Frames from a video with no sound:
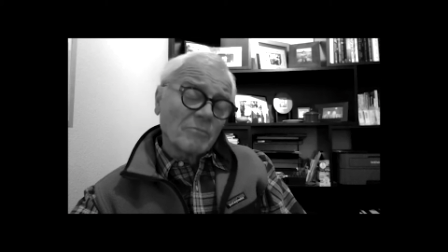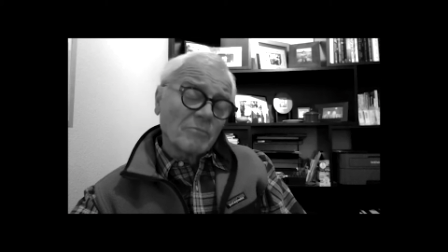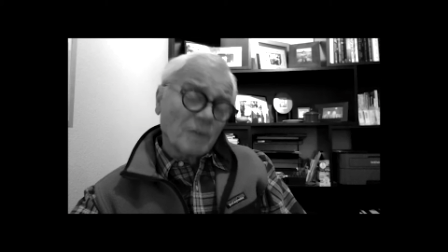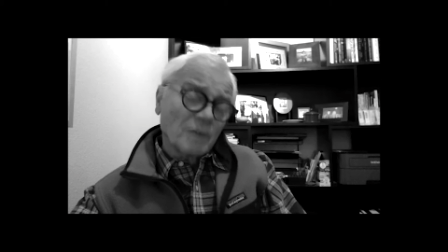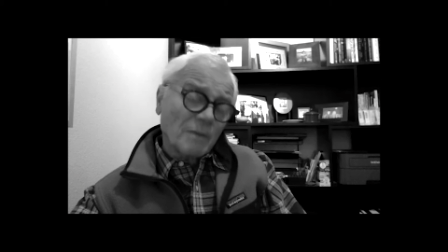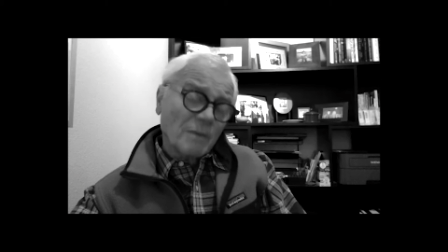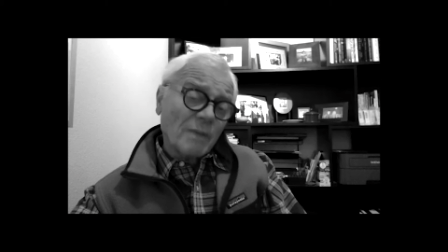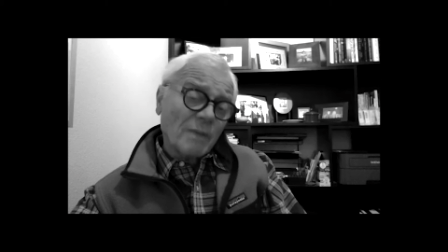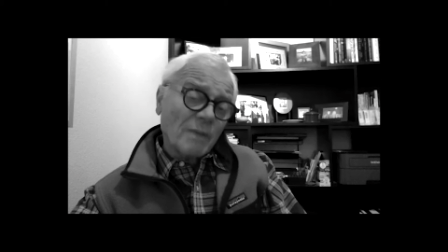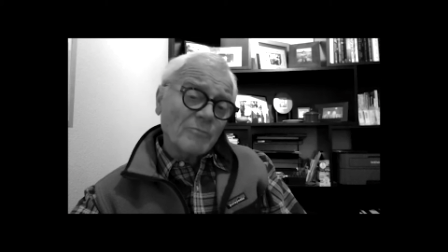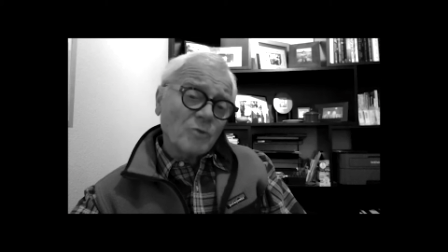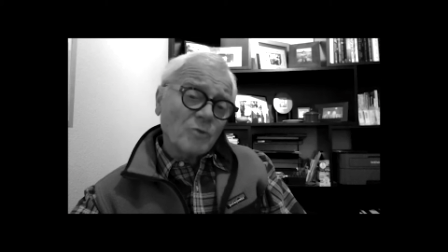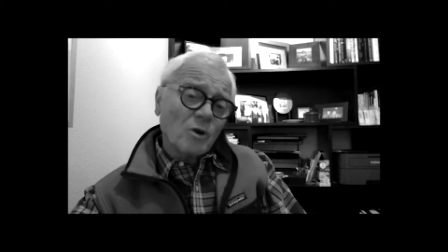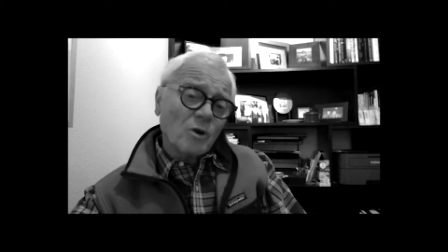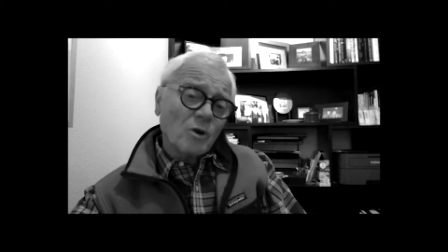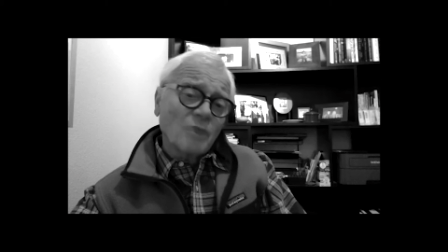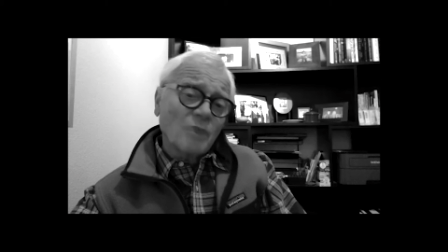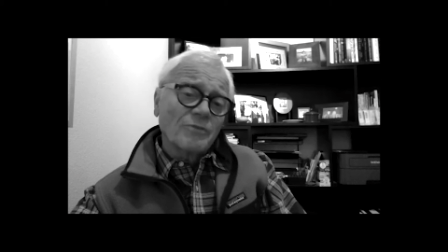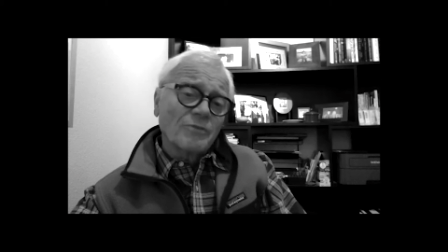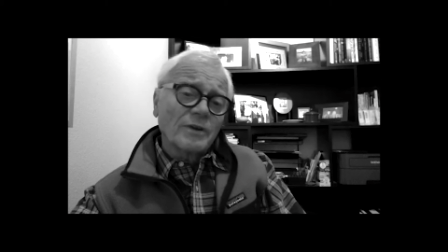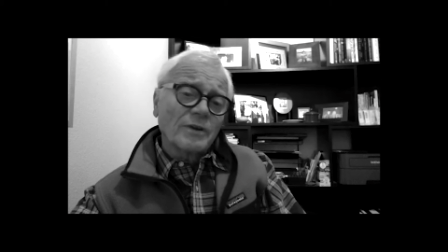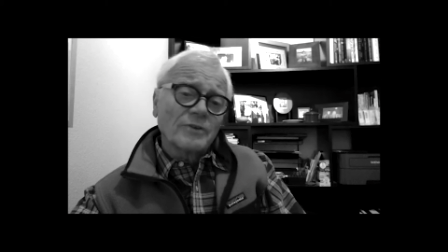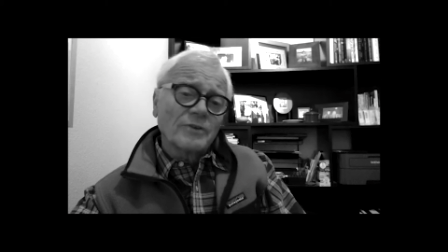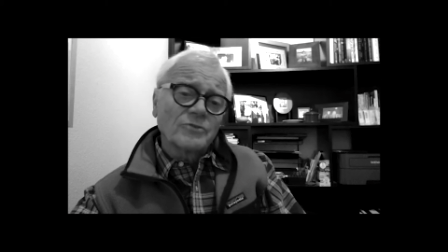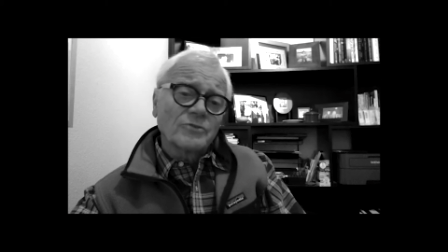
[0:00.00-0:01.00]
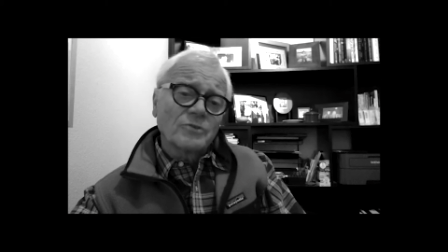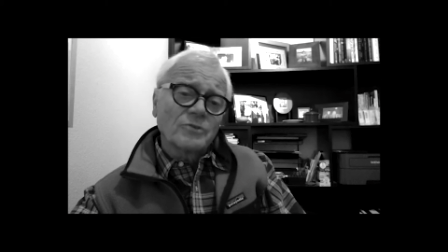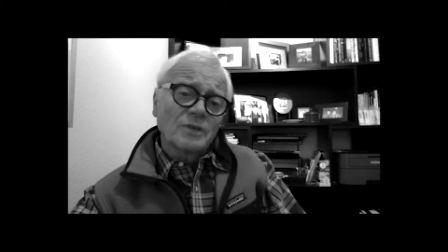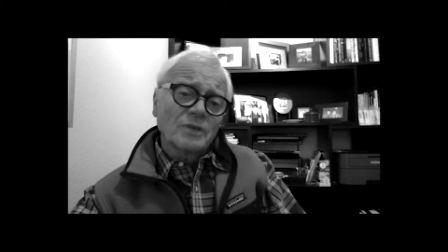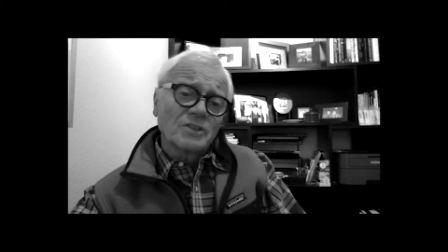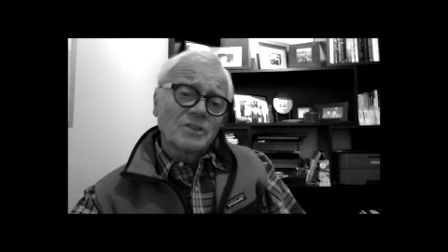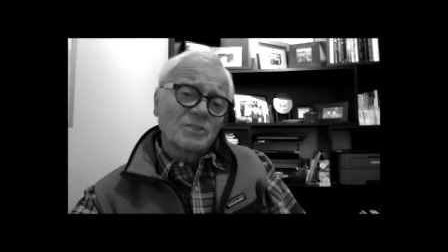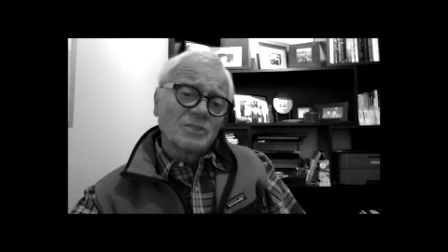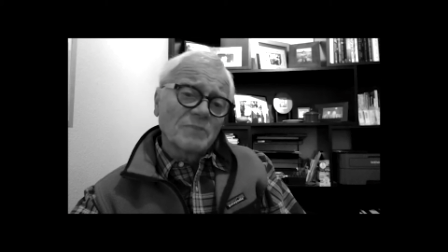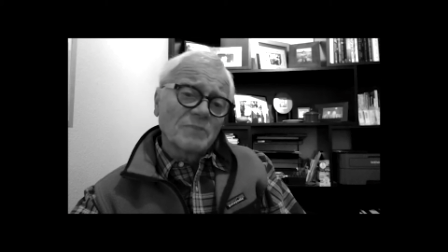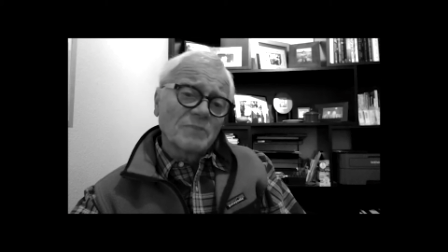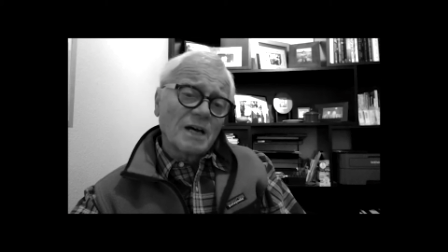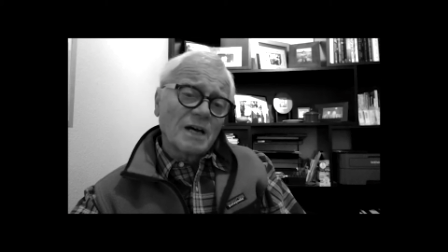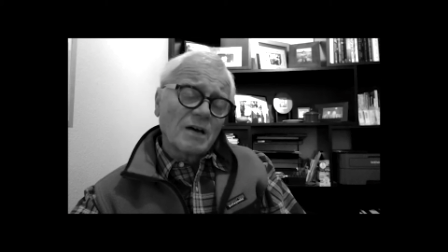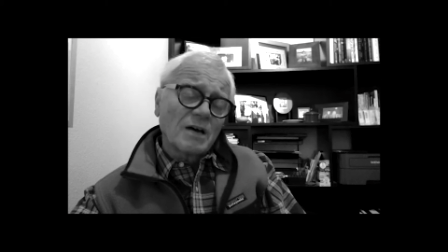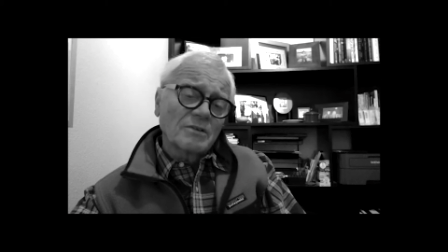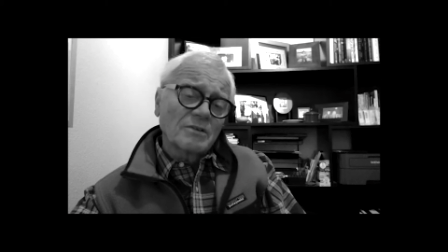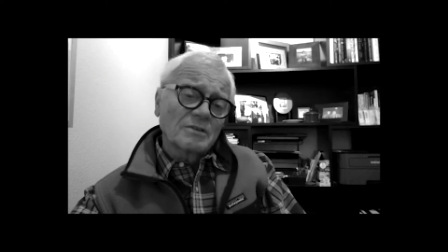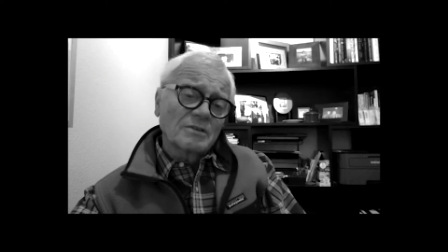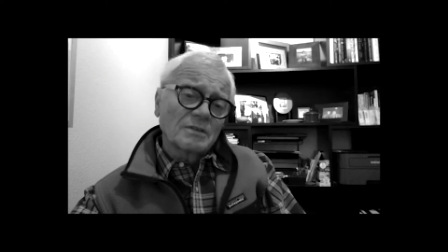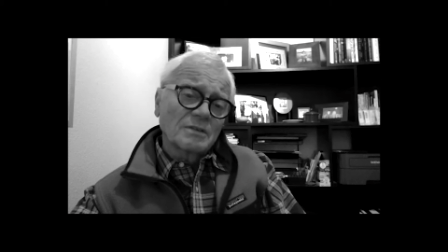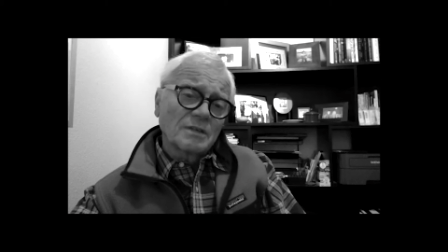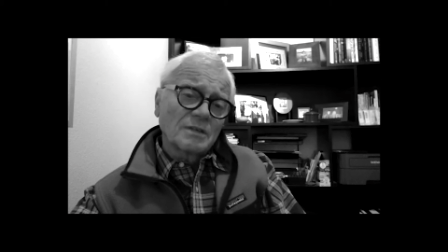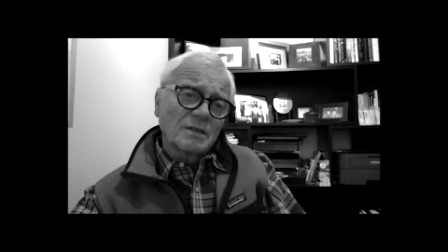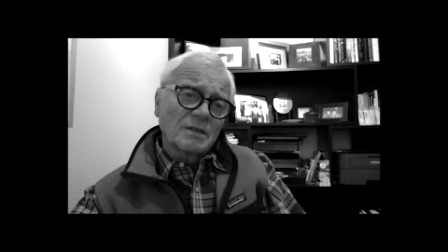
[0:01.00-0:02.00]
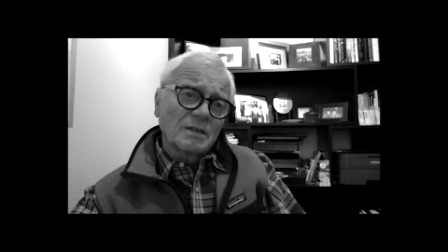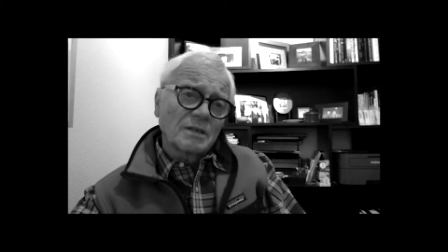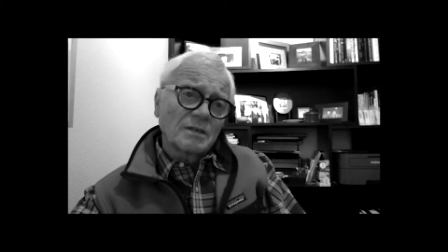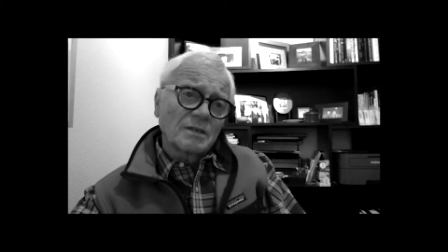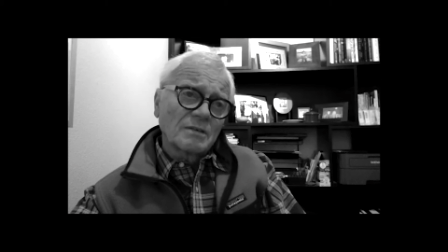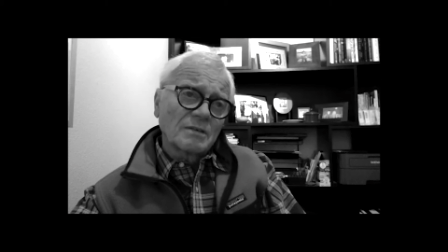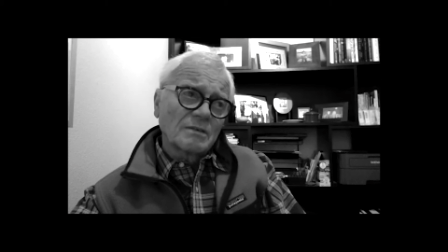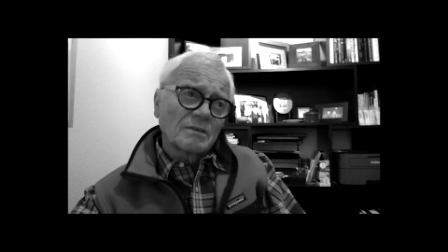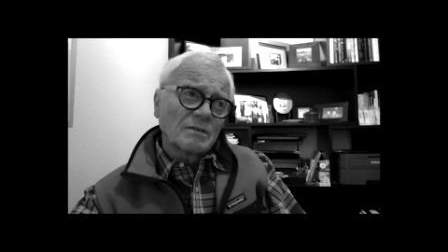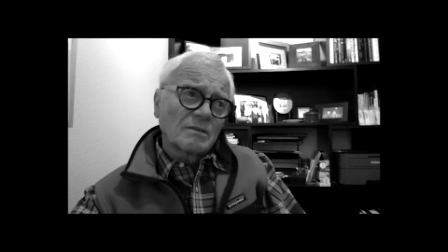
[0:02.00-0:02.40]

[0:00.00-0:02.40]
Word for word: when I'm up north here, so it's about uh,